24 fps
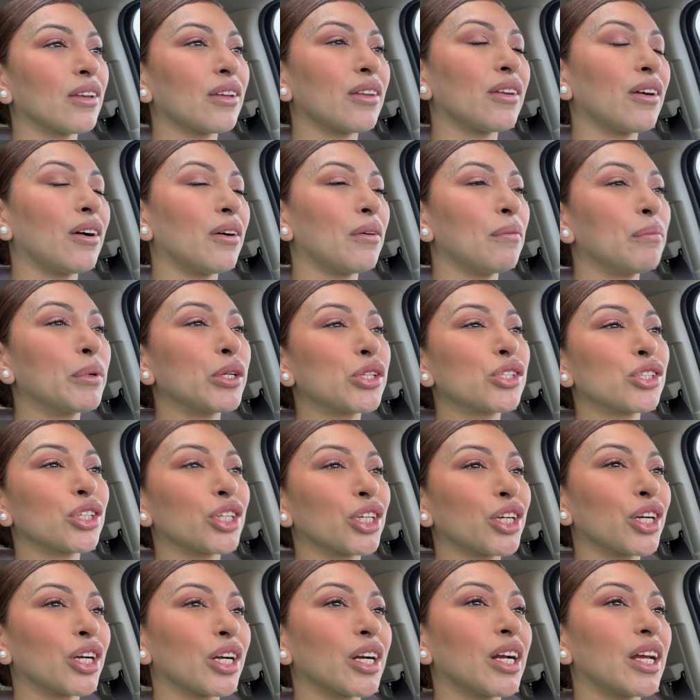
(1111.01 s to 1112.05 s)
you know,
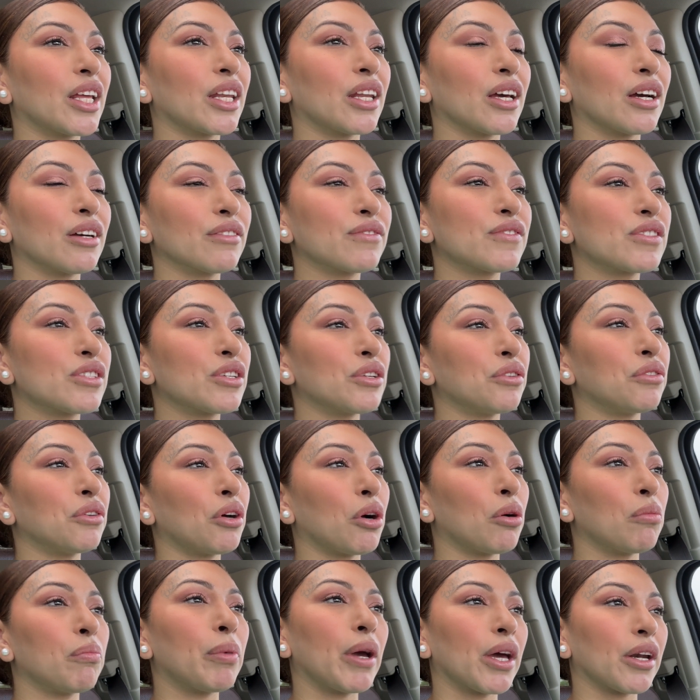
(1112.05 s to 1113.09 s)
mature enough to
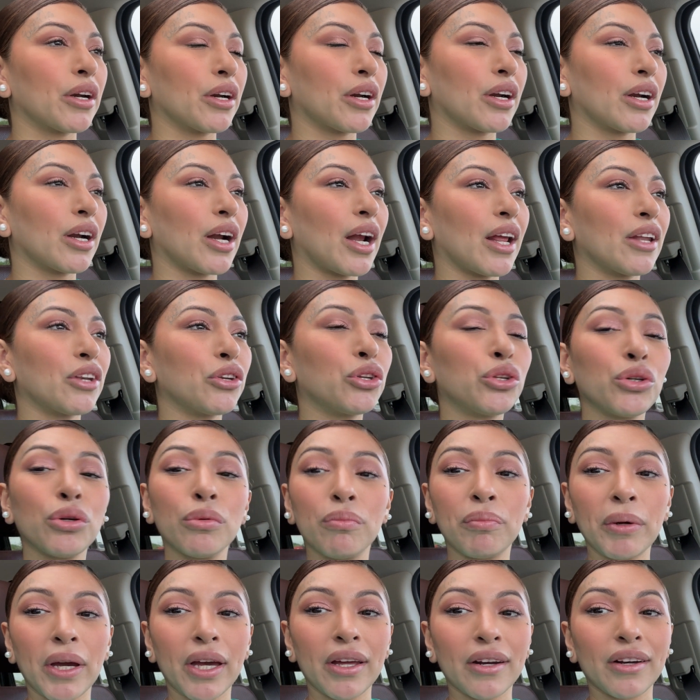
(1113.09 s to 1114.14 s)
know better and do
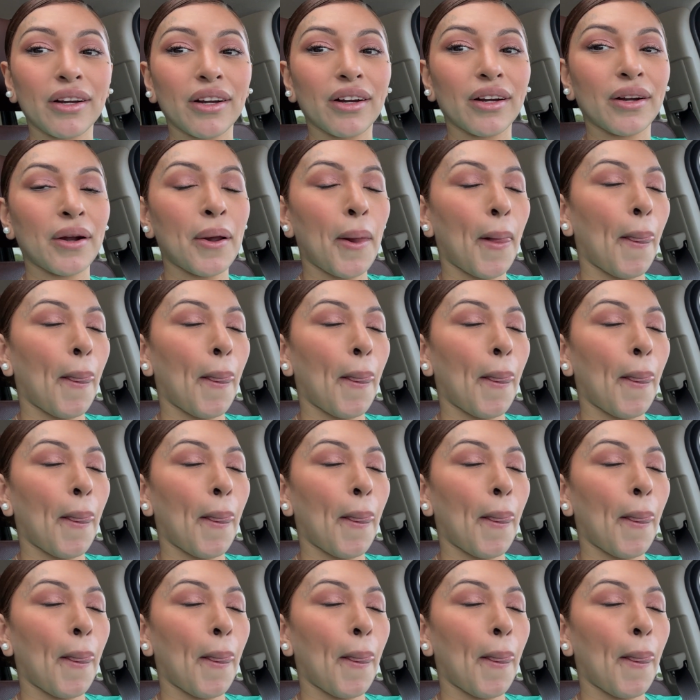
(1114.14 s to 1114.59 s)
better.